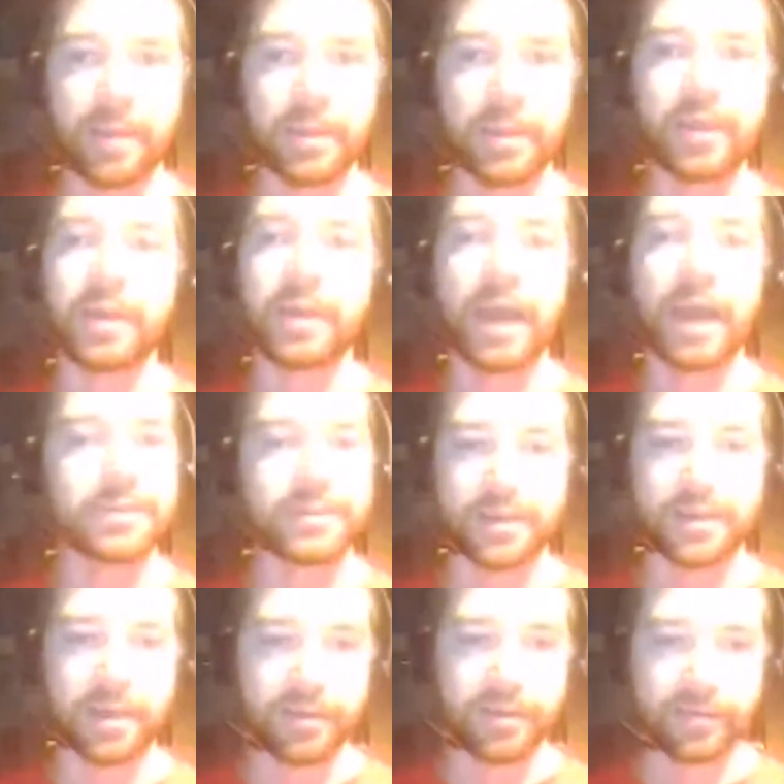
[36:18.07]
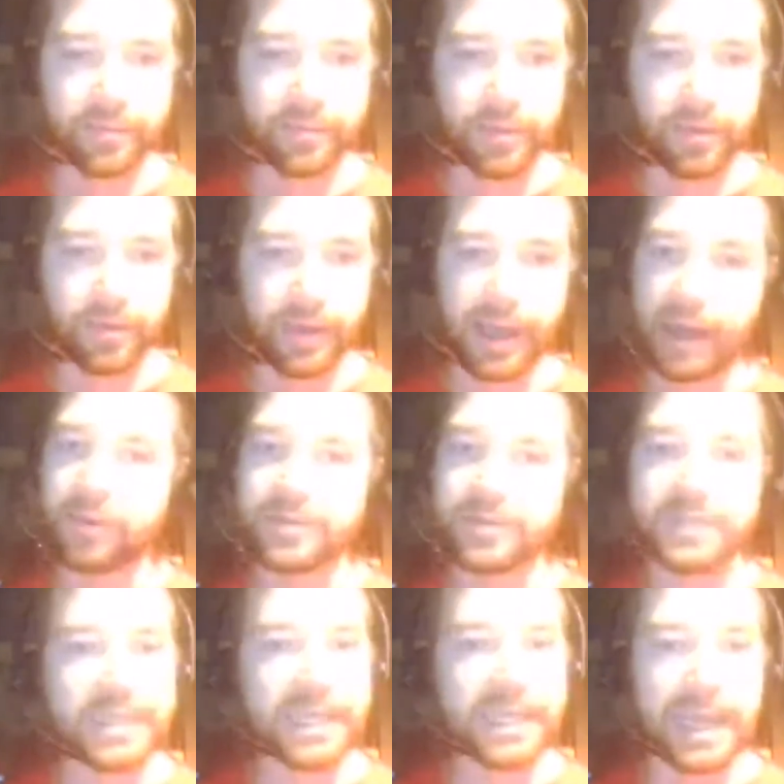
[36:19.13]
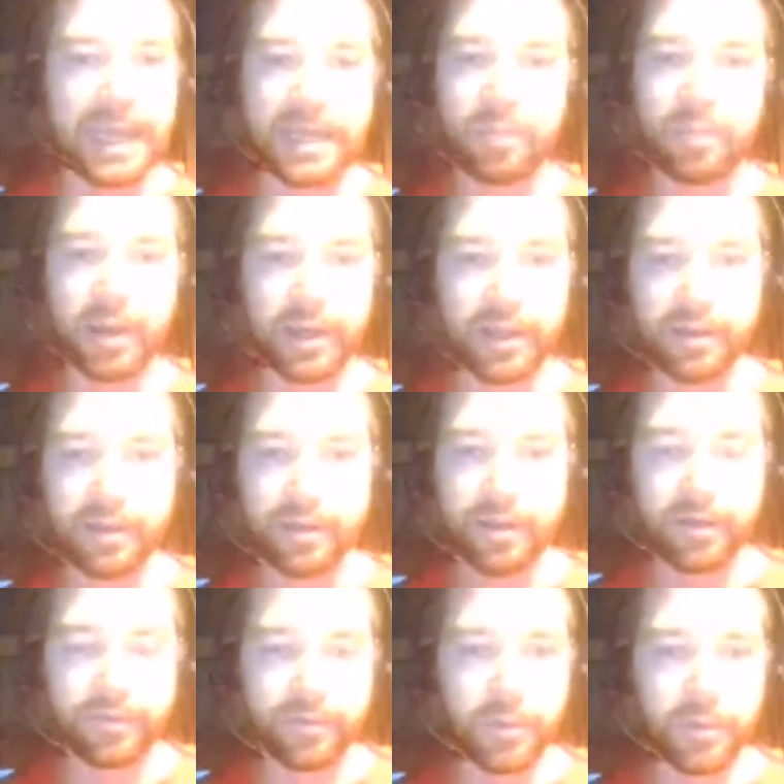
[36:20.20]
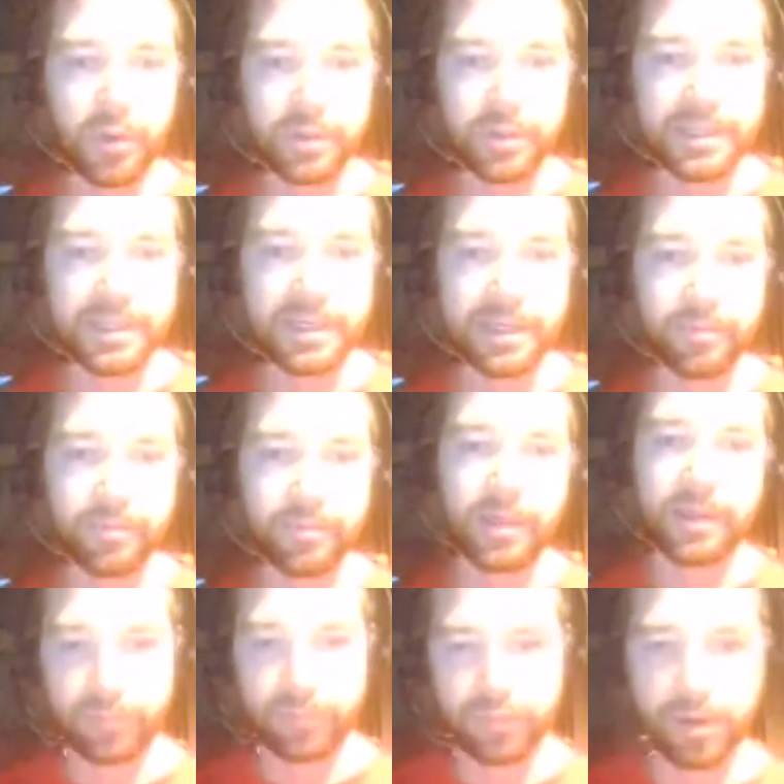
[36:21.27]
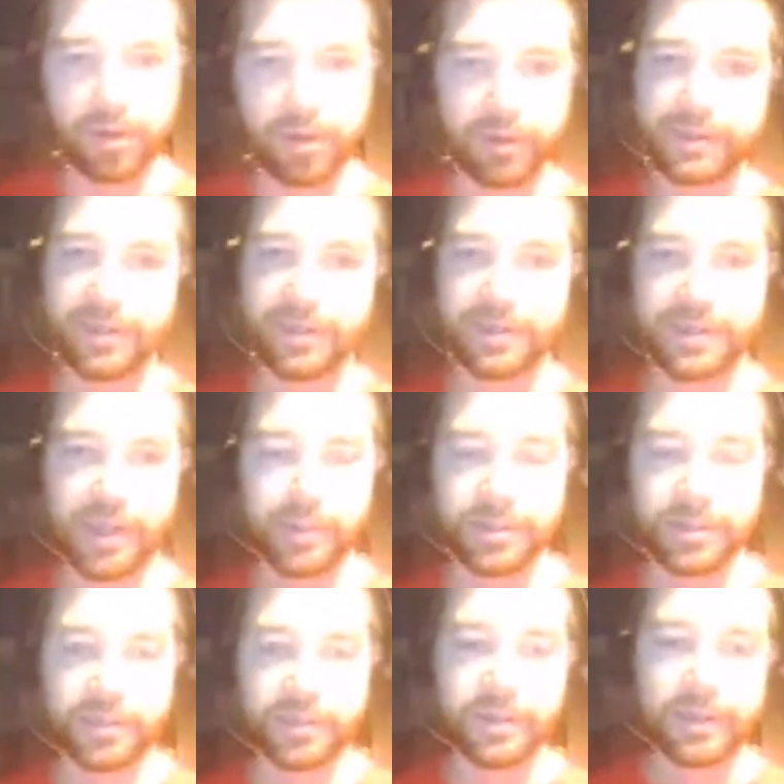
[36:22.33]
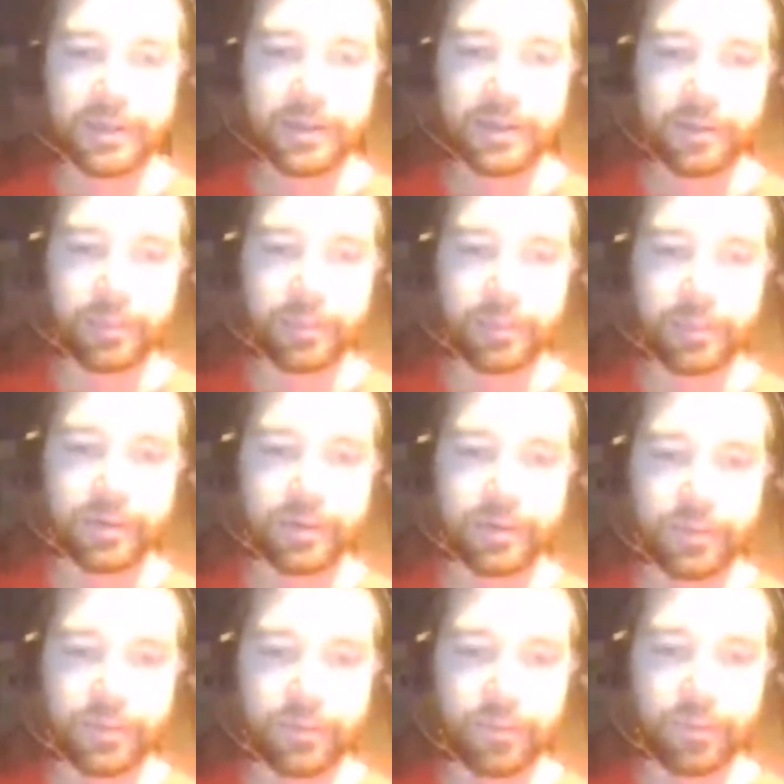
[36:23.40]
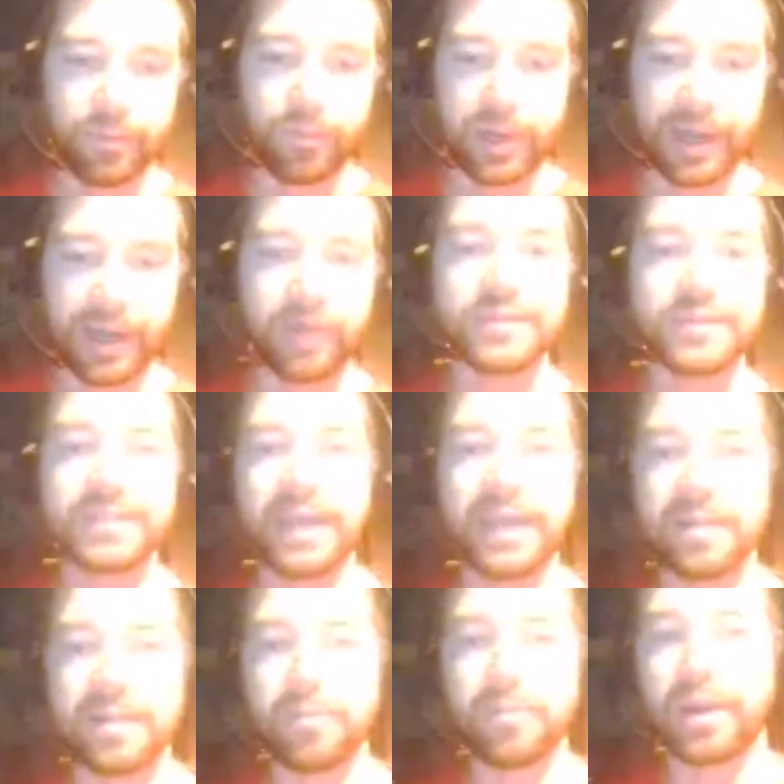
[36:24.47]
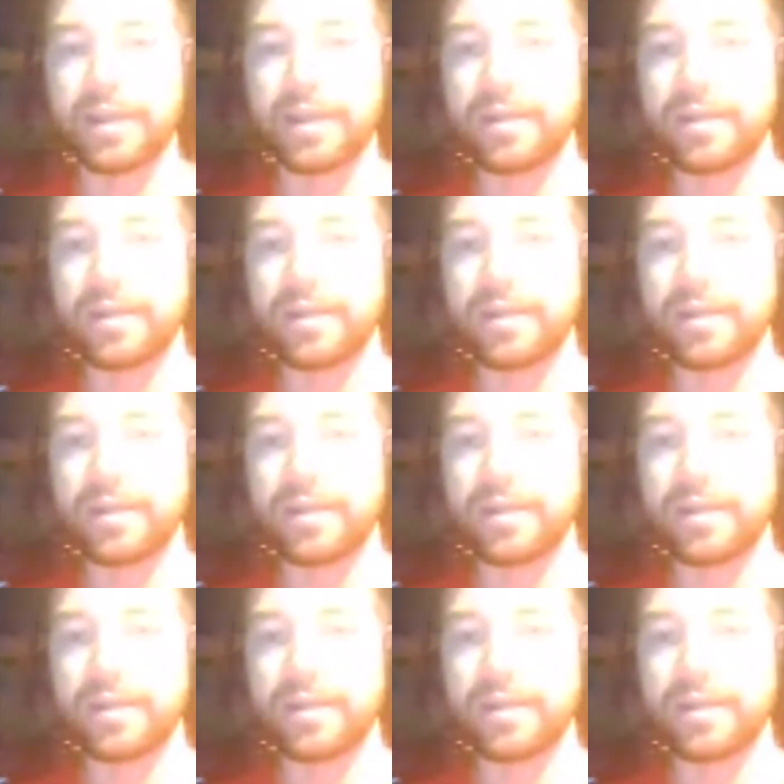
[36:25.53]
I'm hearing absolutely nothing from you, and I don't see anybody from your team. I think probably is the exception, but I don't see anybody